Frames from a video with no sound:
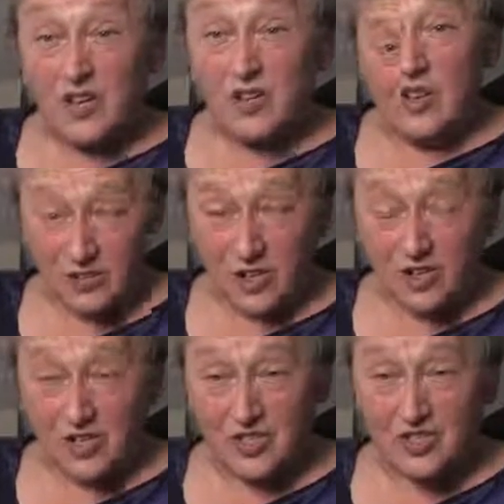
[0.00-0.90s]

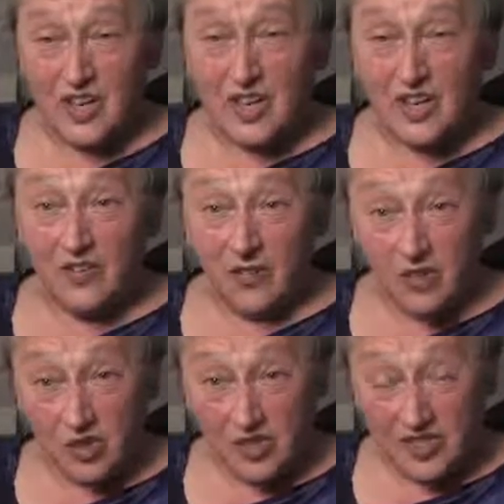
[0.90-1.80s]
destructions in a very
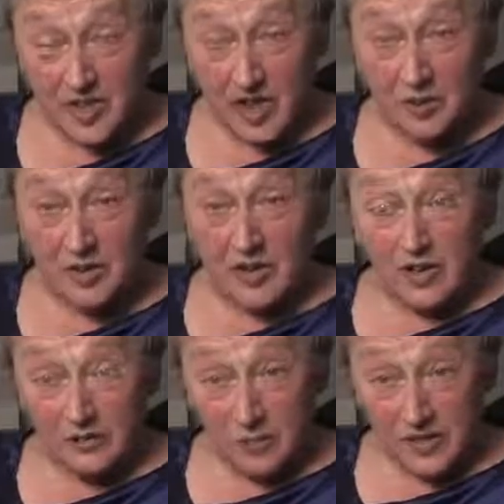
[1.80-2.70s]
short time
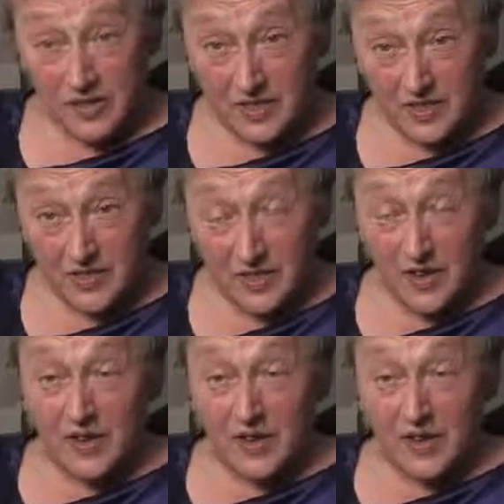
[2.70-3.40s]
of buildings.